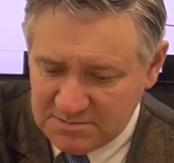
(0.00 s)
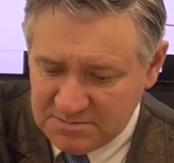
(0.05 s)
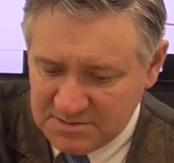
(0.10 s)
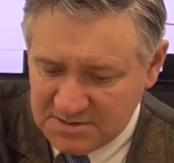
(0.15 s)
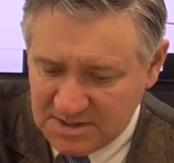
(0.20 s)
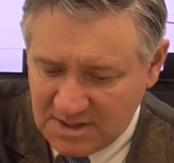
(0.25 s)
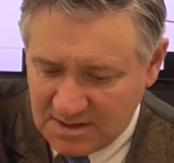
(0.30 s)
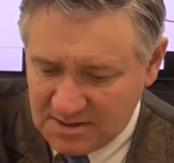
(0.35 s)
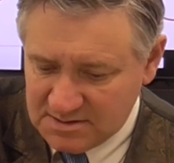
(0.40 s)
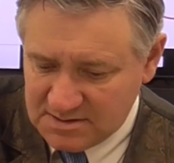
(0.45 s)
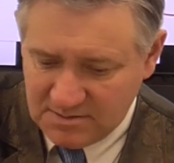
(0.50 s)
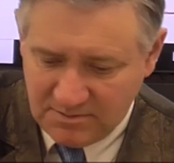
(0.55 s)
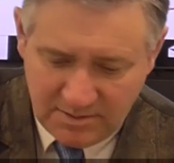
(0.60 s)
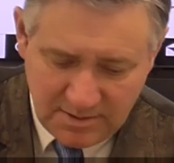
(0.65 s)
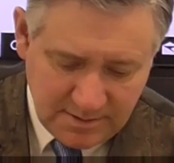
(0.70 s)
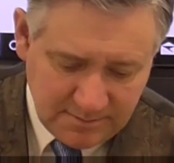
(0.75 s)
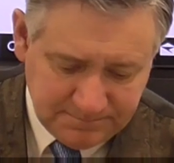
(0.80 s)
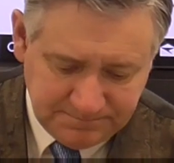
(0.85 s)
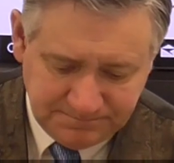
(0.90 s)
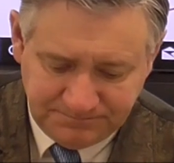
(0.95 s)
per second
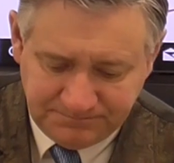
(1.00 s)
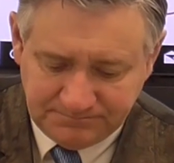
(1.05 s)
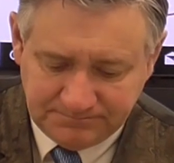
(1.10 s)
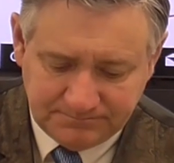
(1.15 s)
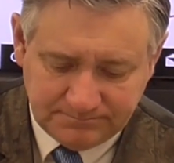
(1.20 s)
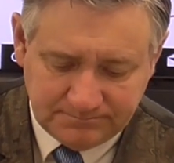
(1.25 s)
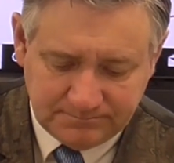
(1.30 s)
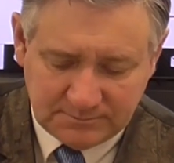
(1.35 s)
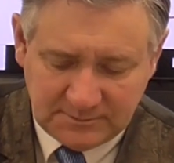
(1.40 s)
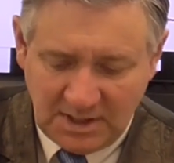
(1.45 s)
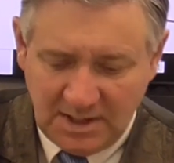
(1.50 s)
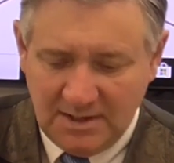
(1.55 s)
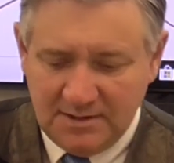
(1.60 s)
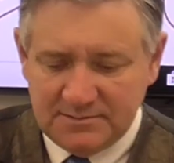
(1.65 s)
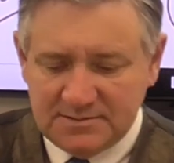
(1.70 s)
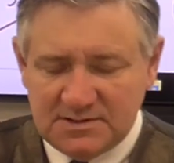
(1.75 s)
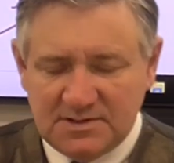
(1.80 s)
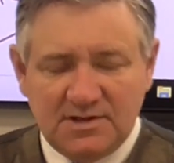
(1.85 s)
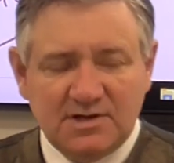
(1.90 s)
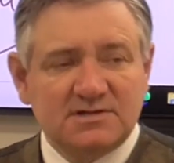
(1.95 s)
squared. Okay,
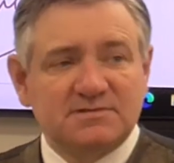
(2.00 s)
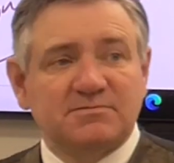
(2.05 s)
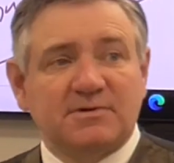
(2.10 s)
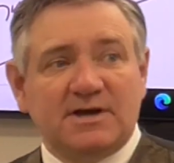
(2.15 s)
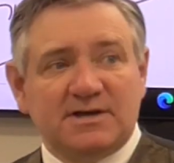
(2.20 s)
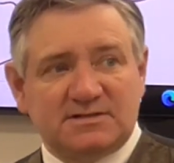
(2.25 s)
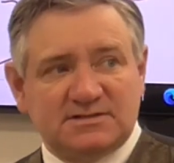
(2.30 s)
so there's my